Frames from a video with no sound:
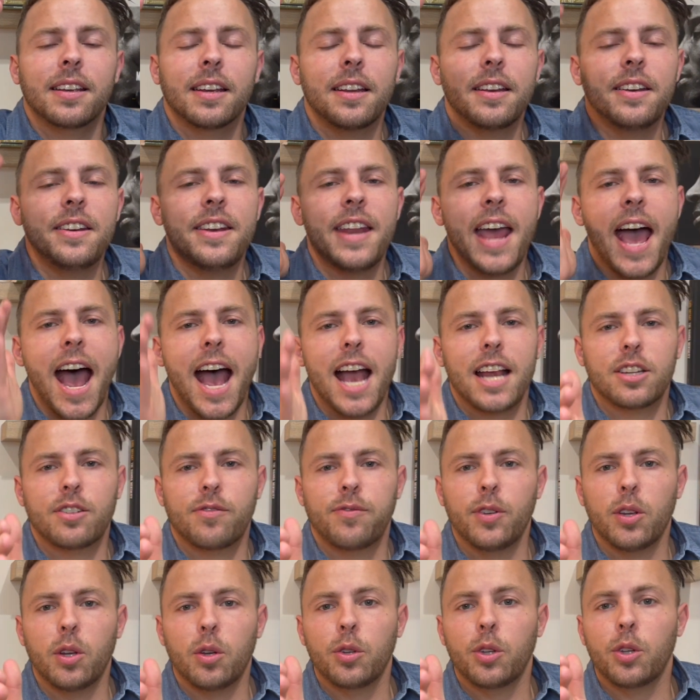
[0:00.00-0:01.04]

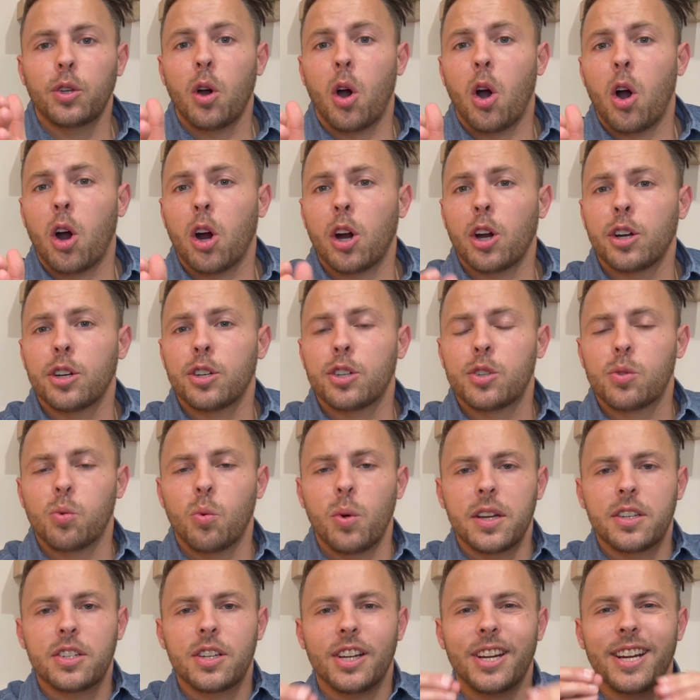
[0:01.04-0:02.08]
Nashville Yards,
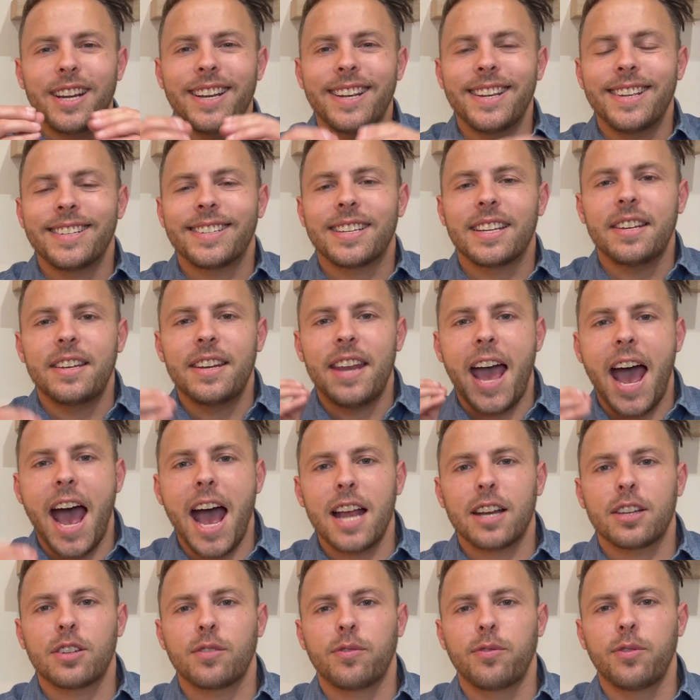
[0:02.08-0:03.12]
which is
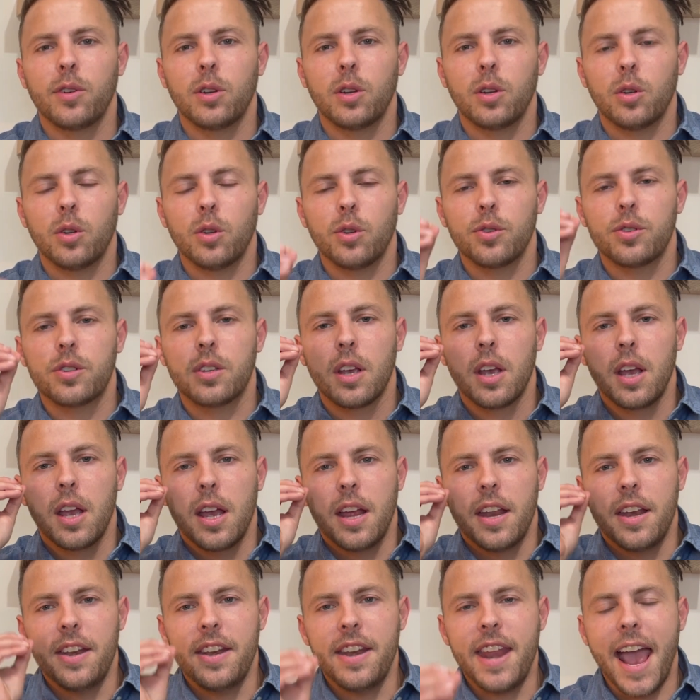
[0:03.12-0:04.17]
Nashville's
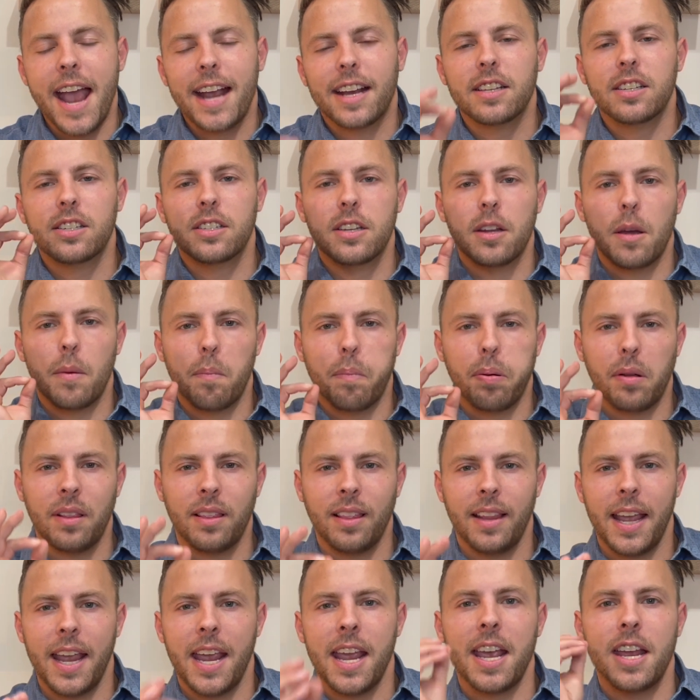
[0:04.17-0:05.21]
next
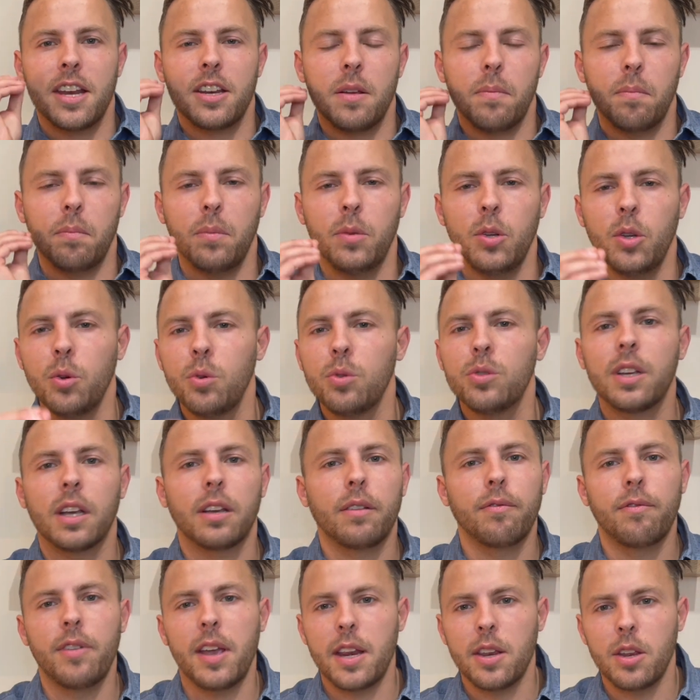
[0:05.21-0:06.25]
planned music
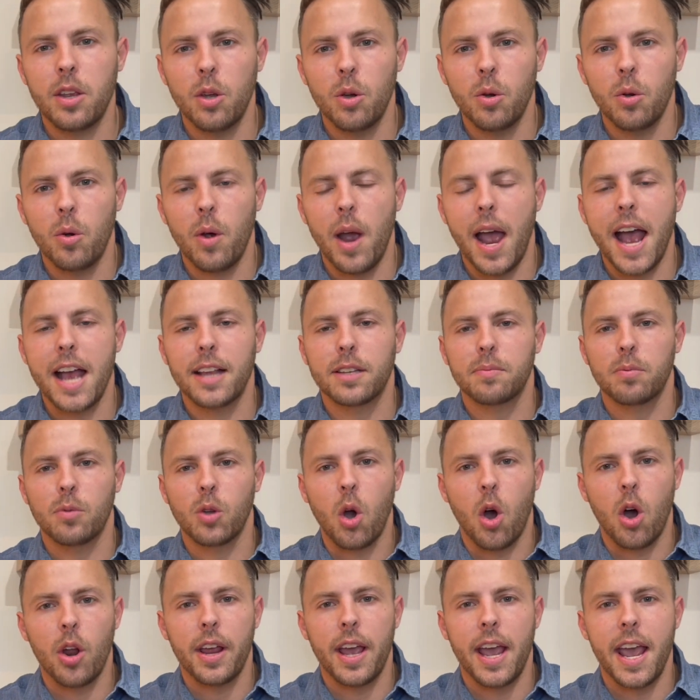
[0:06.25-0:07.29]
venue, has
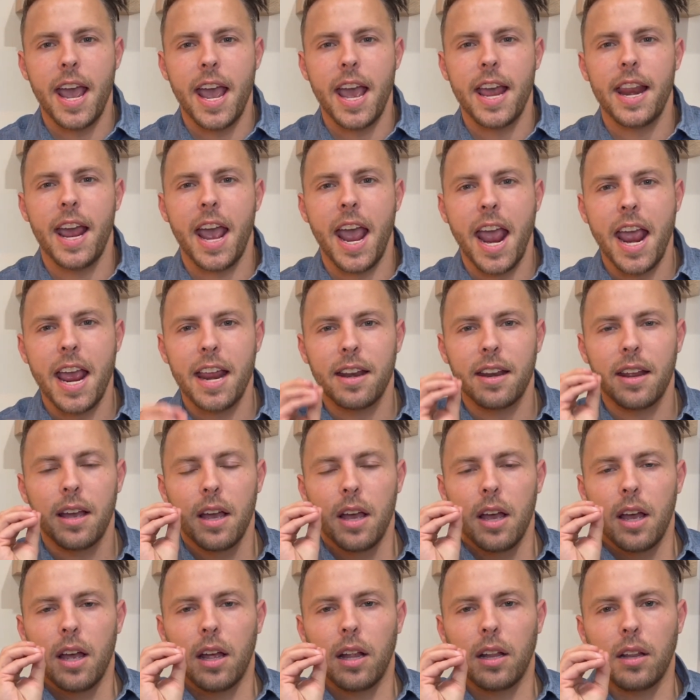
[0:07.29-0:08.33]
gone ahead and
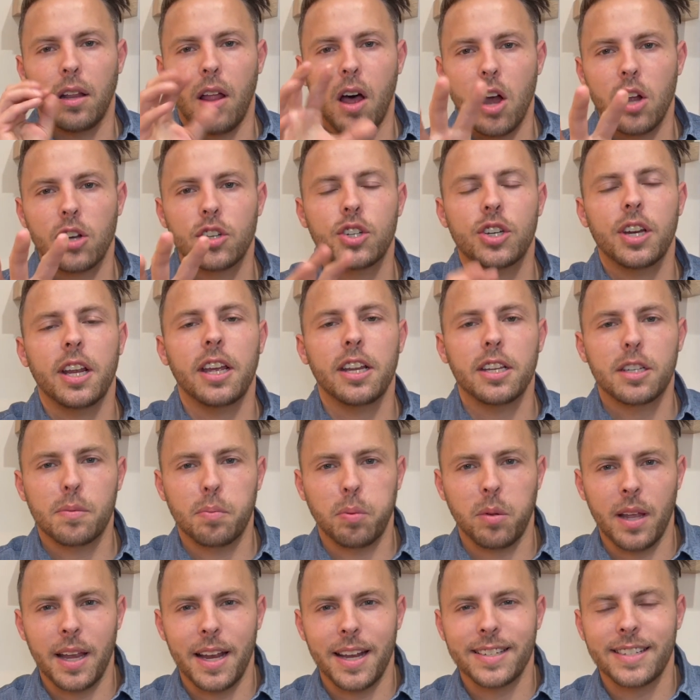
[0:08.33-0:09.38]
launched its
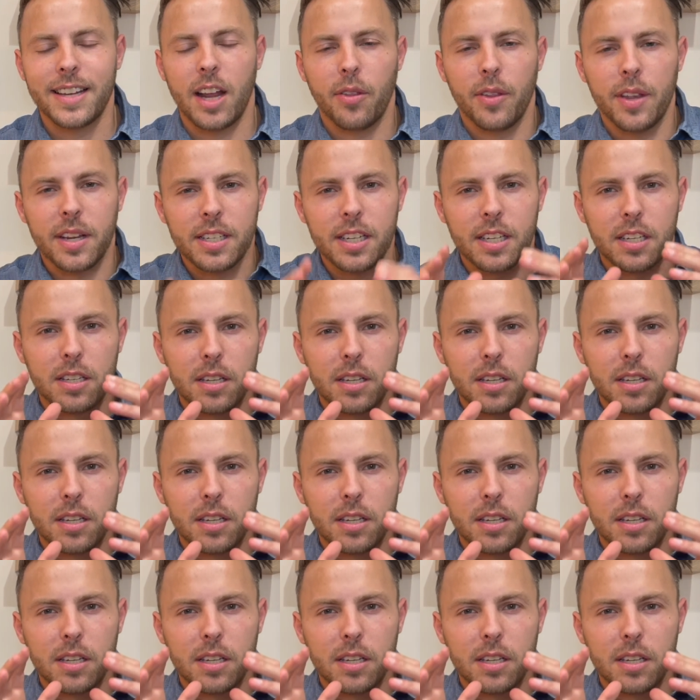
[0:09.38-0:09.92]
plans. Now, this is